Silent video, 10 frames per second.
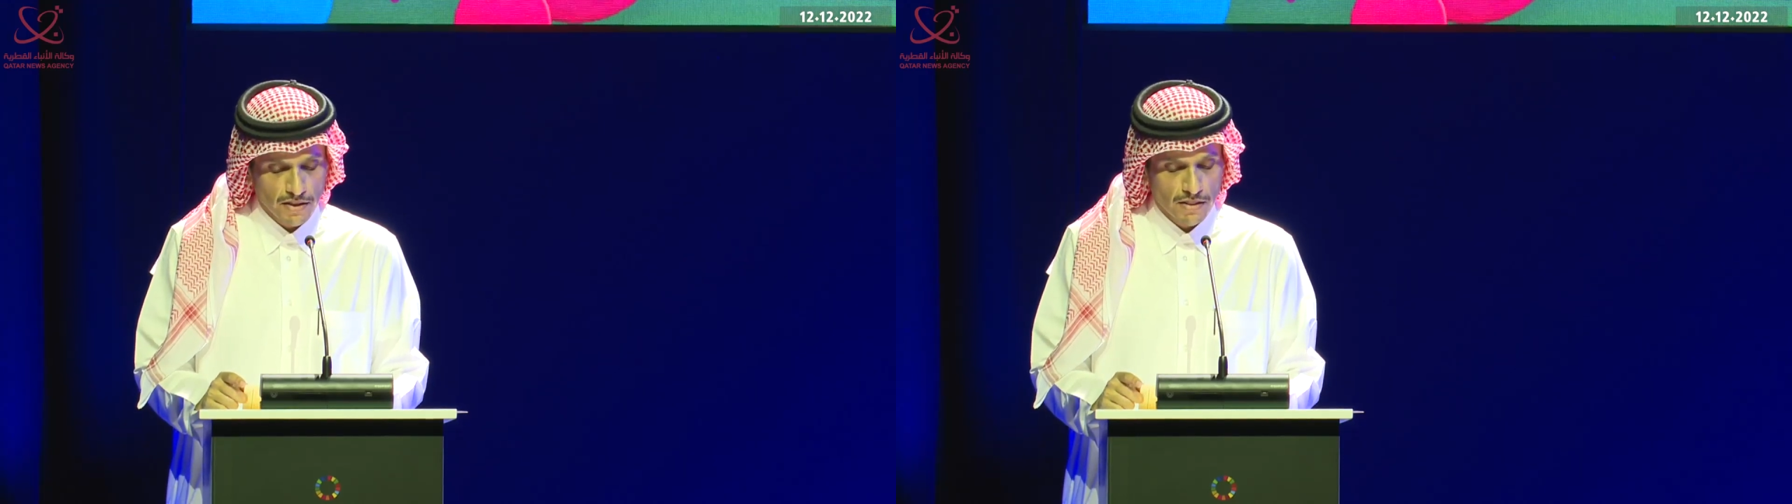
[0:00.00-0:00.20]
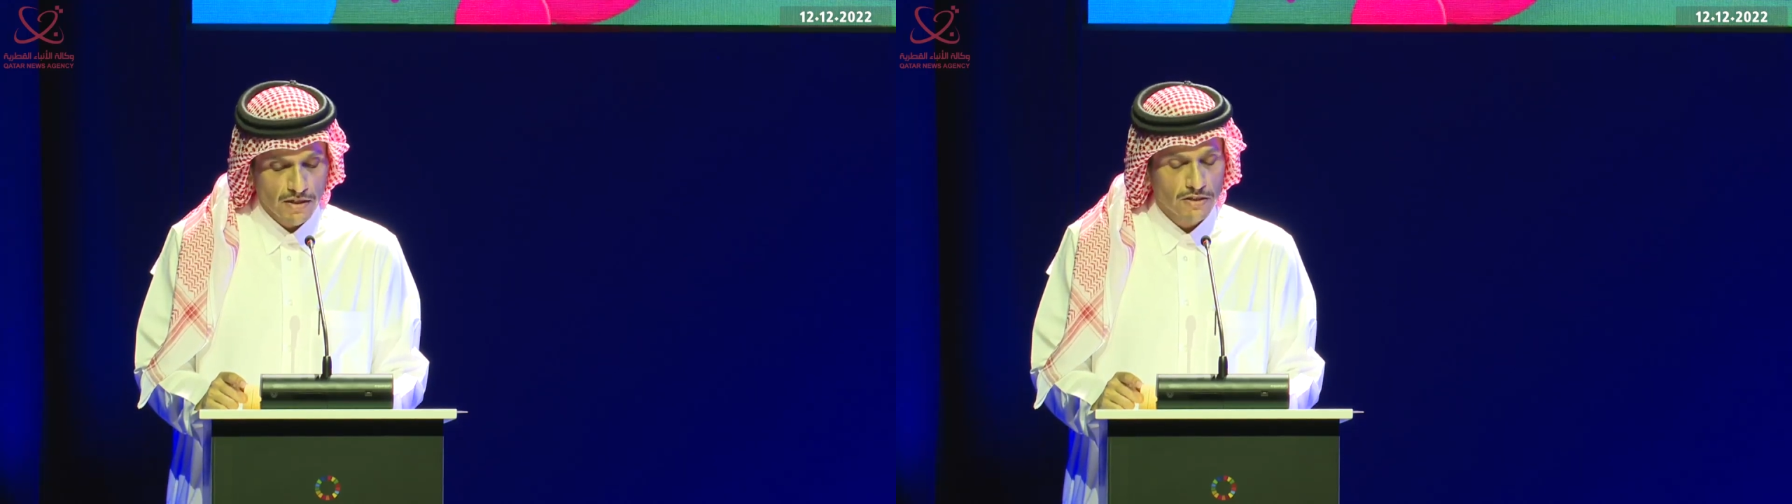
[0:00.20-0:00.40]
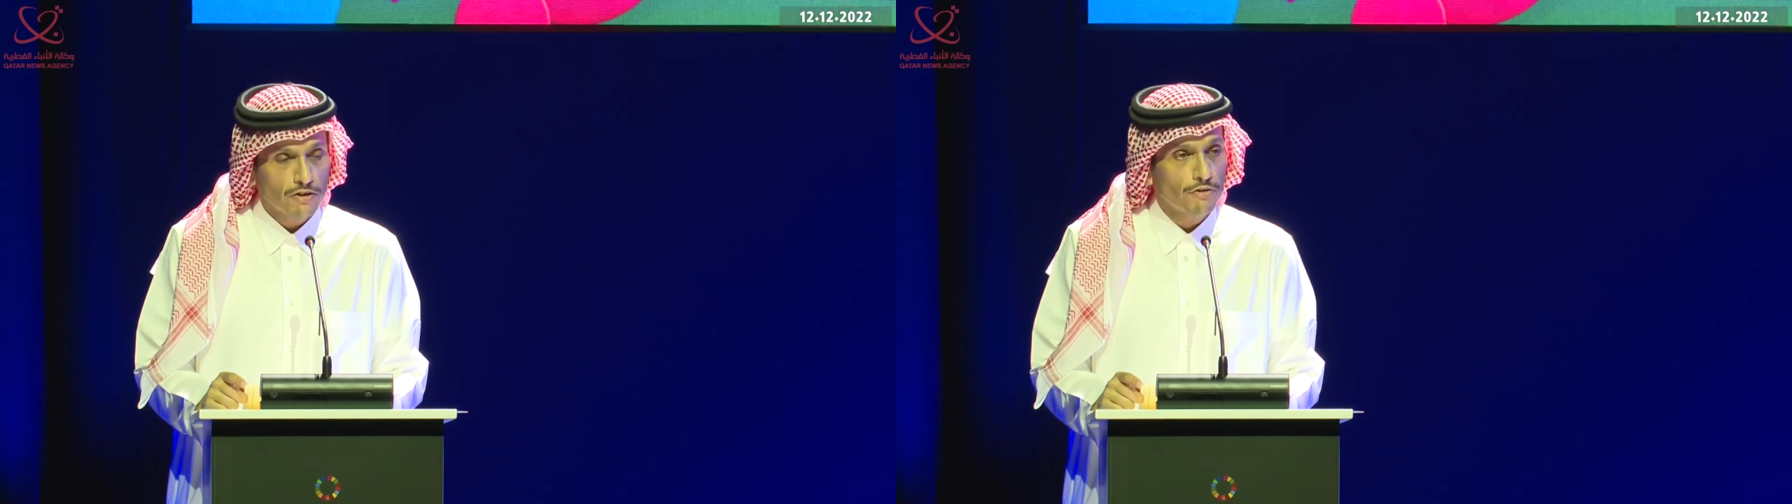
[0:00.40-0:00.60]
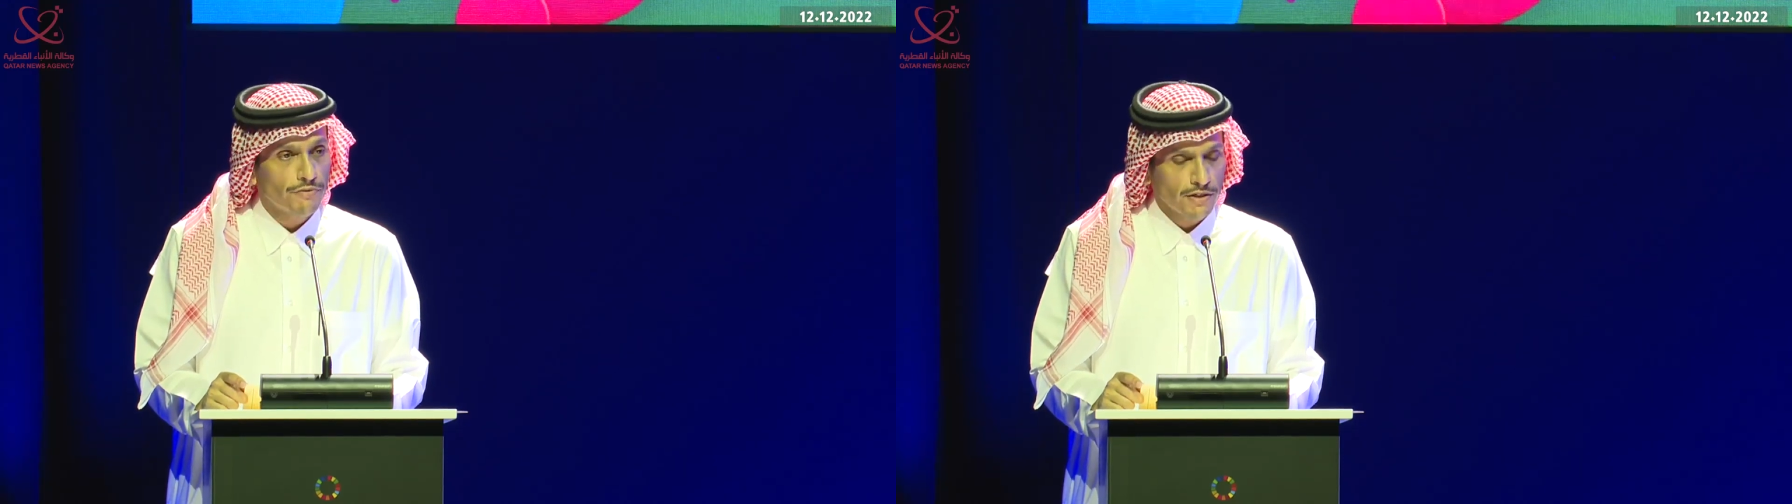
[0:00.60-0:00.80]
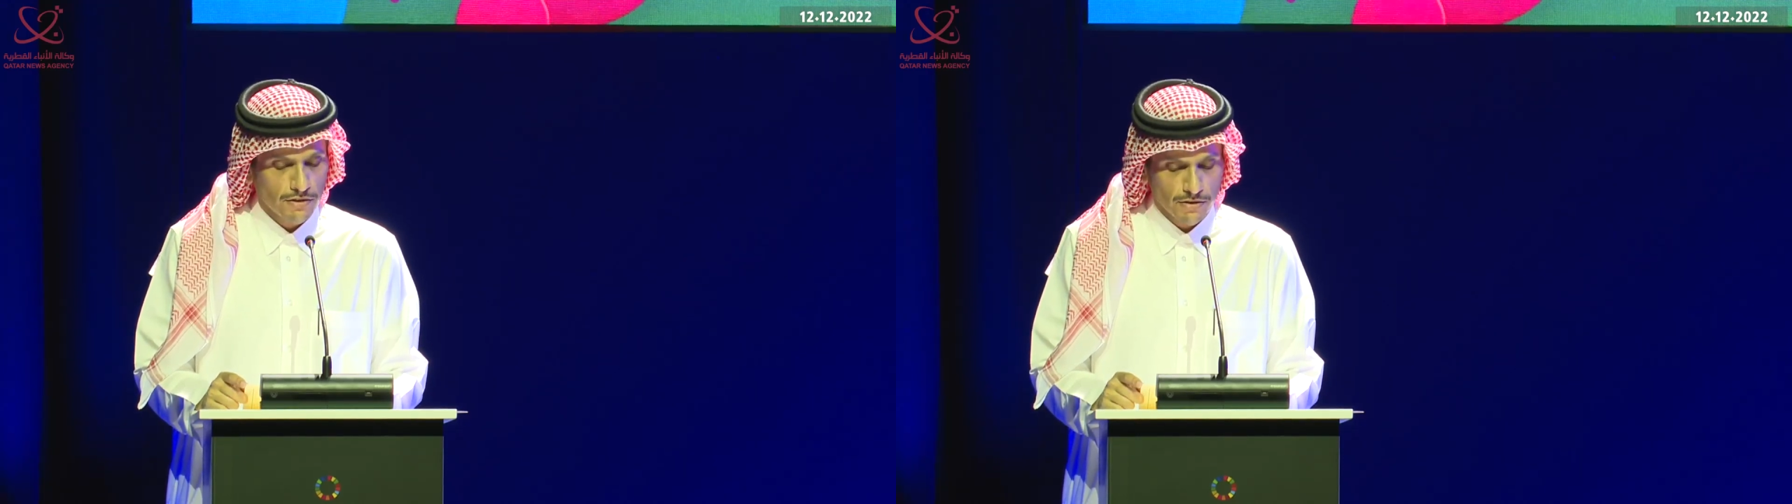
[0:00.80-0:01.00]
These
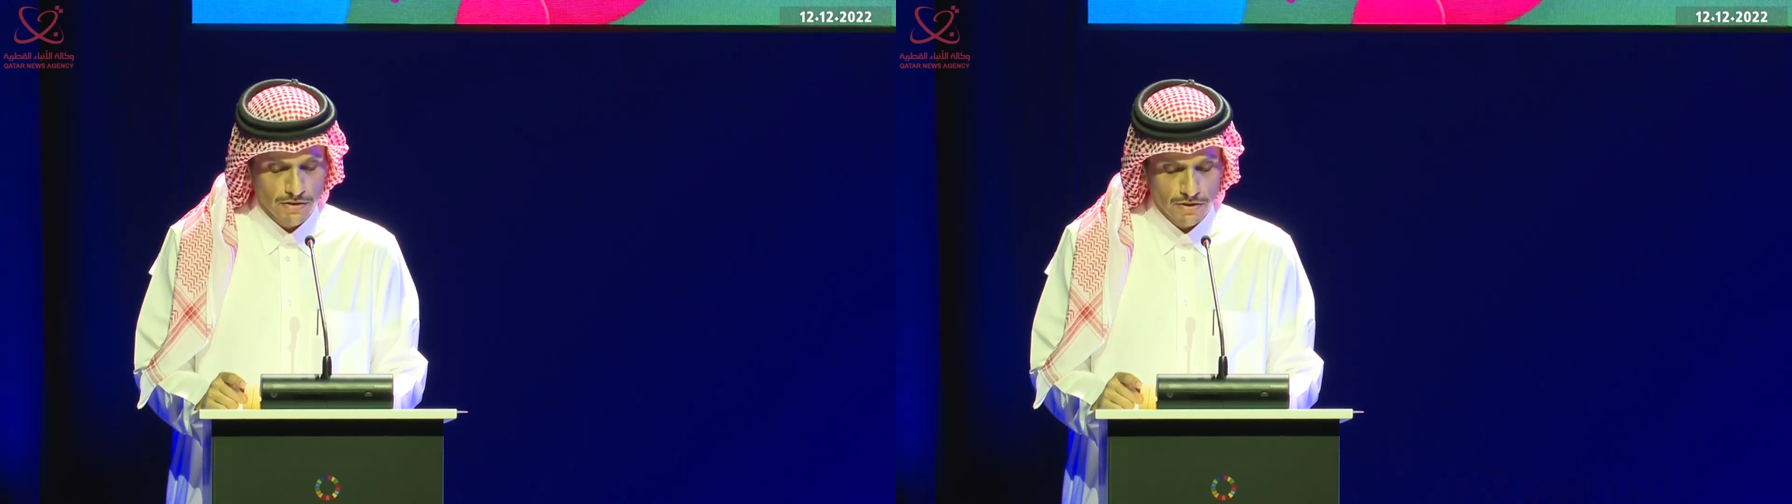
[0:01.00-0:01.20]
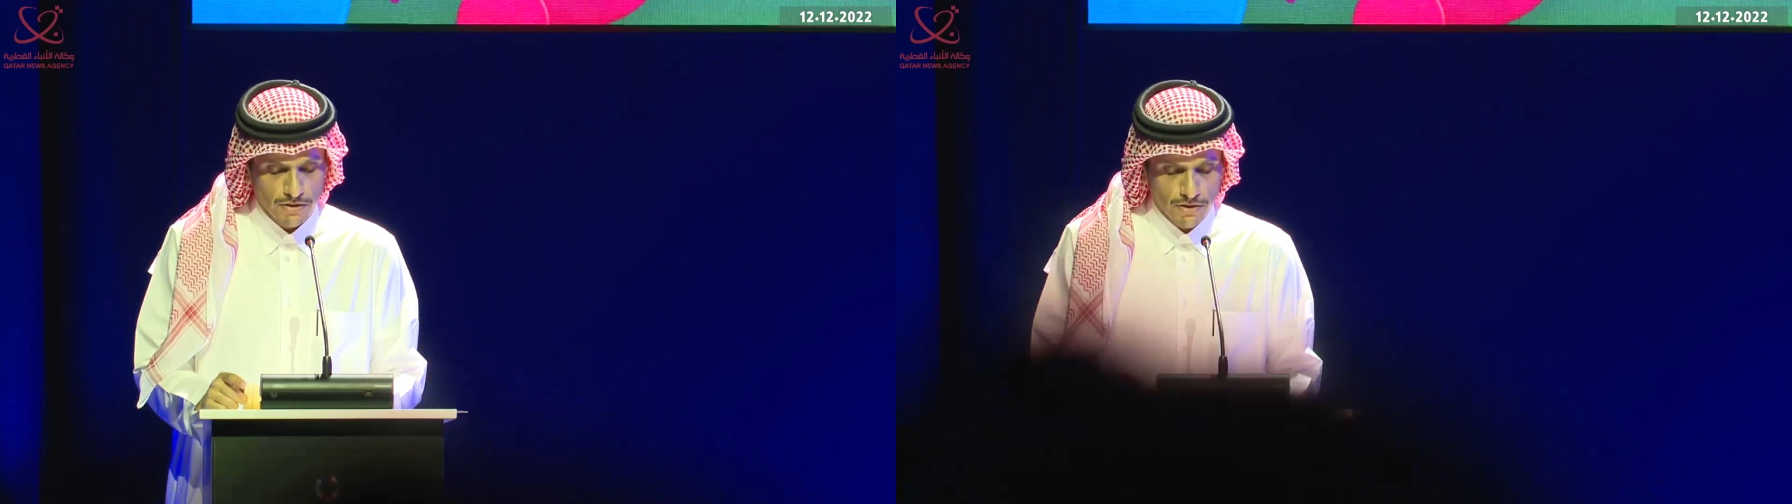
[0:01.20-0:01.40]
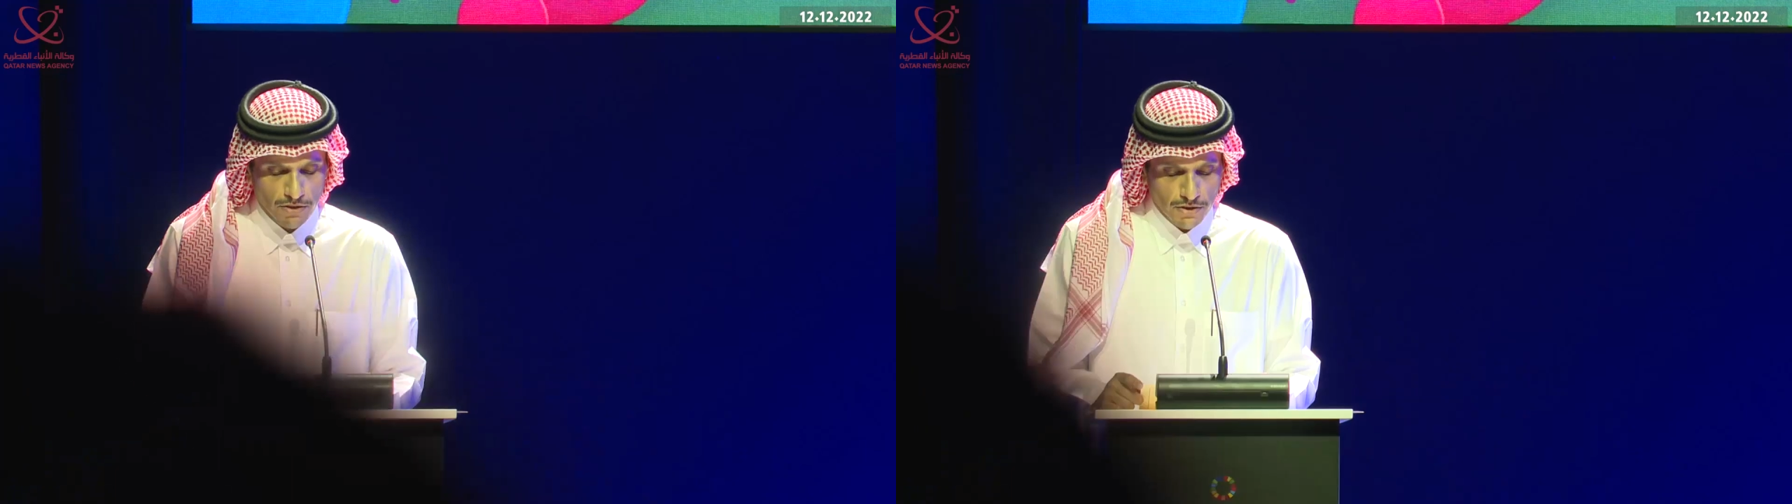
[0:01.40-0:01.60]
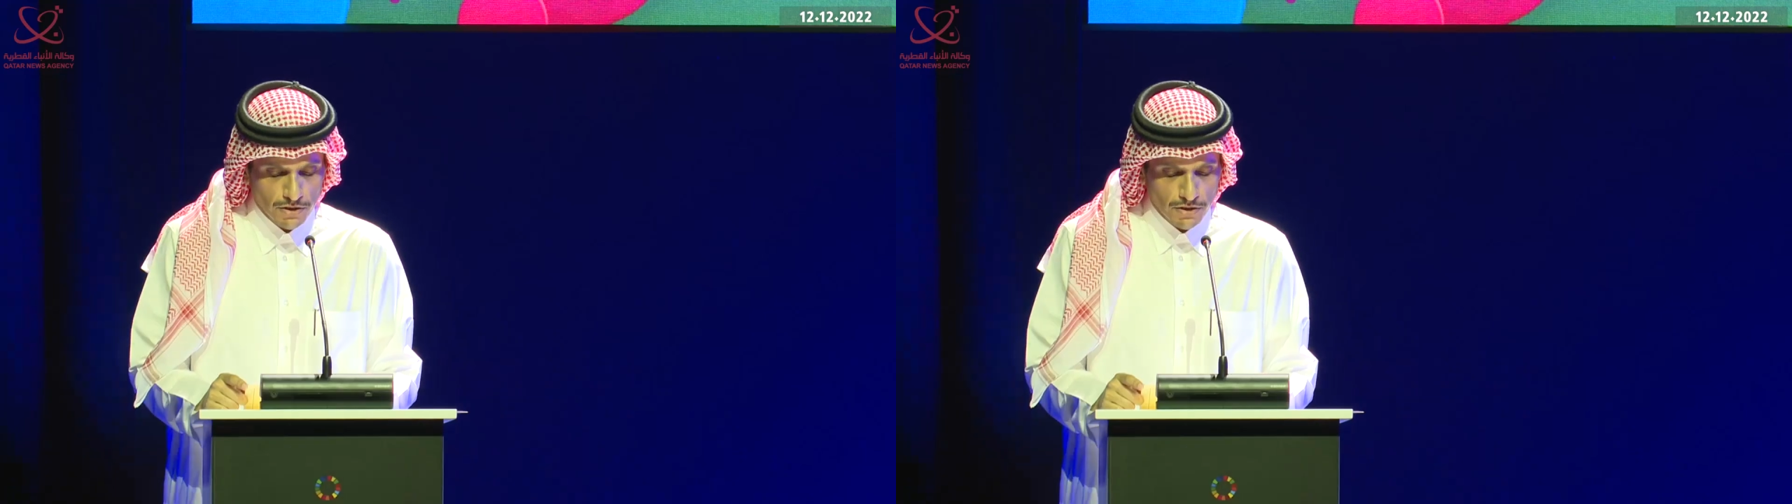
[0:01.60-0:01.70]
innovators